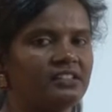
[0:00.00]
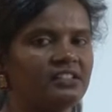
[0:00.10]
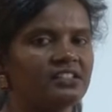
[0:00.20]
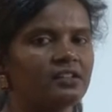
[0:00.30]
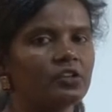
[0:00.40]
such
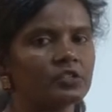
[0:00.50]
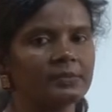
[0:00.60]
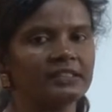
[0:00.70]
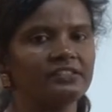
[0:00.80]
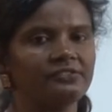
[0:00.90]
as
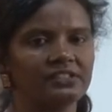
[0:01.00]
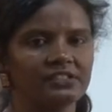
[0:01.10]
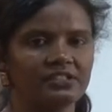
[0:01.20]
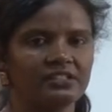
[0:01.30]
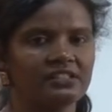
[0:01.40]
hospitals,
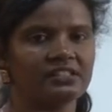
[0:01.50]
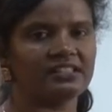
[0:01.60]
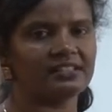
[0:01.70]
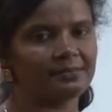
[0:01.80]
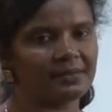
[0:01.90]
physicians,
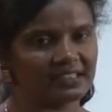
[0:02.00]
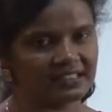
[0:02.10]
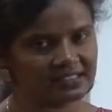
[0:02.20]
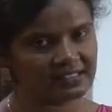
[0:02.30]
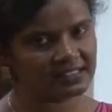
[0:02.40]
dental
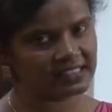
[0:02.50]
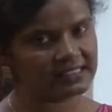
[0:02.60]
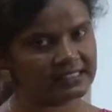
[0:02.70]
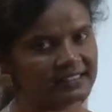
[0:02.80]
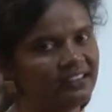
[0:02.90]
practices,
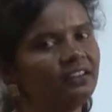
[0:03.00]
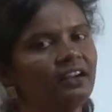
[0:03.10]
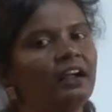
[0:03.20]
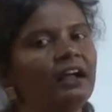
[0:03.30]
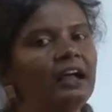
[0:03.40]
etc.
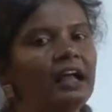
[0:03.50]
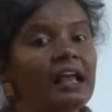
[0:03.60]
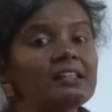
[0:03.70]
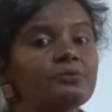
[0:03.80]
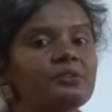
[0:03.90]

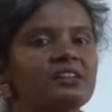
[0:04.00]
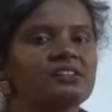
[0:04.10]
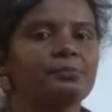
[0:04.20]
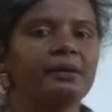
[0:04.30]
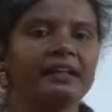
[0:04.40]
as well
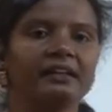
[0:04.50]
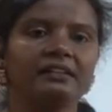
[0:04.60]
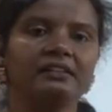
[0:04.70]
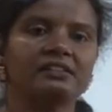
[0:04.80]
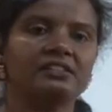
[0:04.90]
as medical
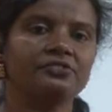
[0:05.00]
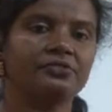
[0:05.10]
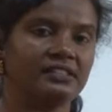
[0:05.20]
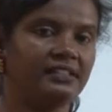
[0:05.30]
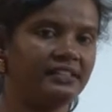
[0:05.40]
research
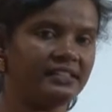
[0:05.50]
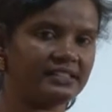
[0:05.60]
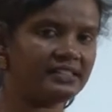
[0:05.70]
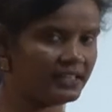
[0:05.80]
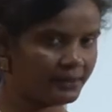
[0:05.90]
facilities
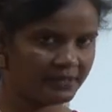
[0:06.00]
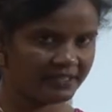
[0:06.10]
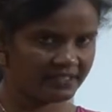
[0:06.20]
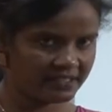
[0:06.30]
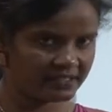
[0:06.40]
and
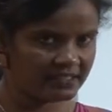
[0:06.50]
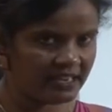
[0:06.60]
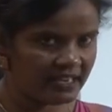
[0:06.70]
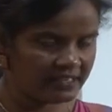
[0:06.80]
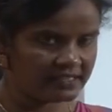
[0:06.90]
laboratories.
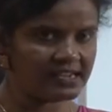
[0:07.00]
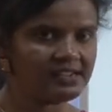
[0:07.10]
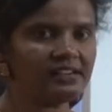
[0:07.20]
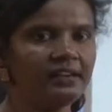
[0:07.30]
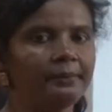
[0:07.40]

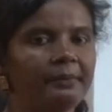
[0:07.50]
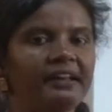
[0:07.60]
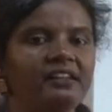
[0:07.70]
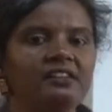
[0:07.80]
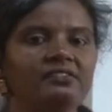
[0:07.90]
Generally,
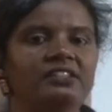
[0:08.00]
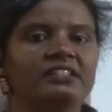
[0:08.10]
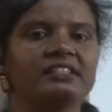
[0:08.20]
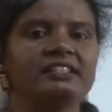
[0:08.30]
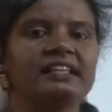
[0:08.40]
medical
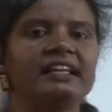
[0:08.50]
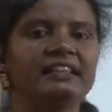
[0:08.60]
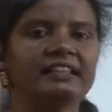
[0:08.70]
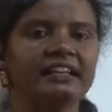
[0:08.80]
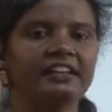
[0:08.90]
waste is
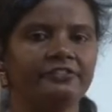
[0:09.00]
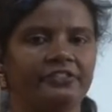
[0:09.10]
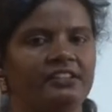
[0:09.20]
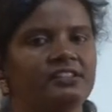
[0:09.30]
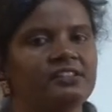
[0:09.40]
healthcare
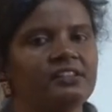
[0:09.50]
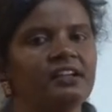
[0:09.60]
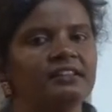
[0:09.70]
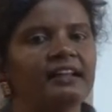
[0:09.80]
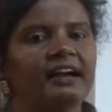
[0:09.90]
waste
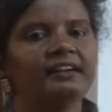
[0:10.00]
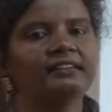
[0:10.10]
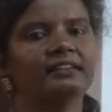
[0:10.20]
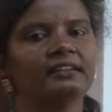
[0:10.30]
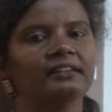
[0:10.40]
that